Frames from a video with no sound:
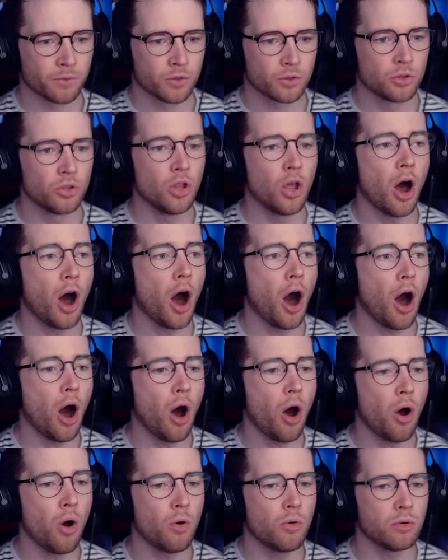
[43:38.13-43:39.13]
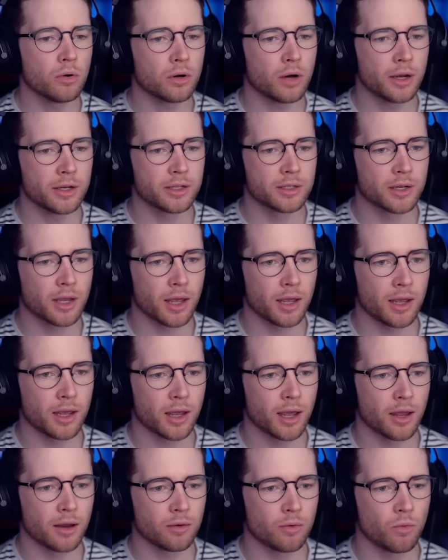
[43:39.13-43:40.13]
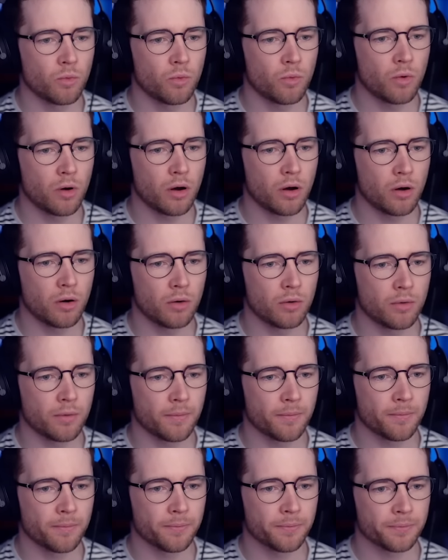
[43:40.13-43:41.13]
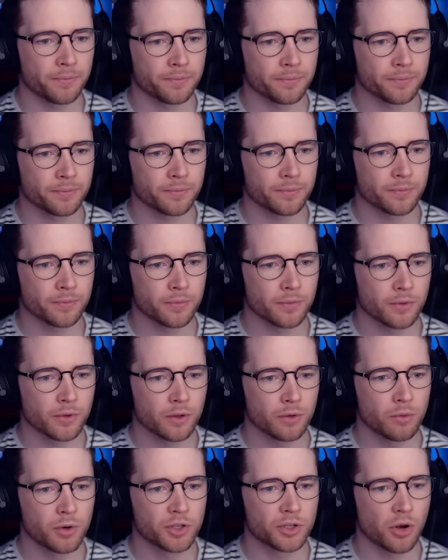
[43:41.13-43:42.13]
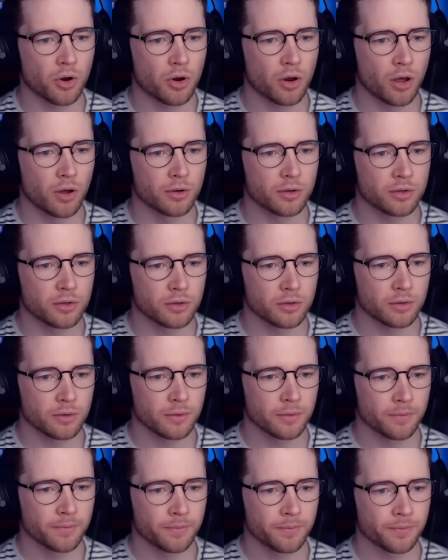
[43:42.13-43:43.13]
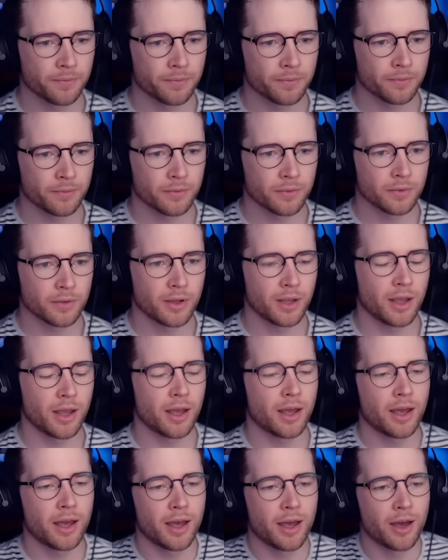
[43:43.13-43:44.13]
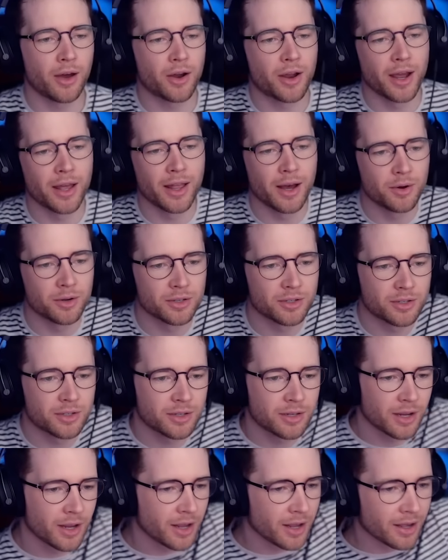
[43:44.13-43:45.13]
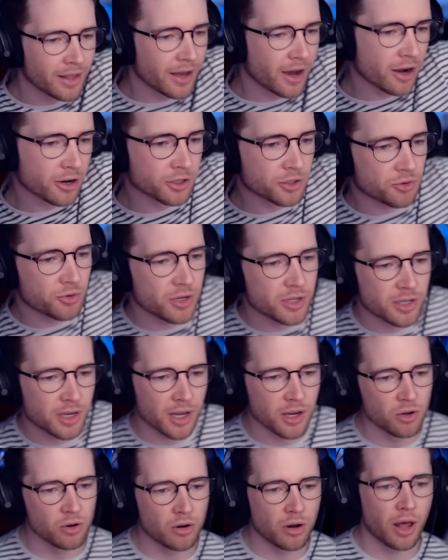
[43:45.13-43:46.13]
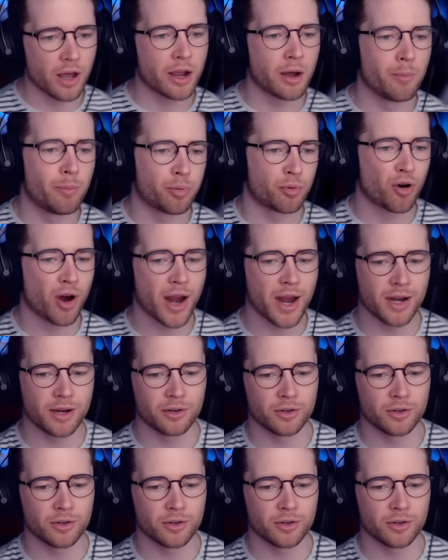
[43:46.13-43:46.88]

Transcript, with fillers: No! I did get hit again. Whoa. We're so close. Yeah, okay, that was that was risky. You look like a brain,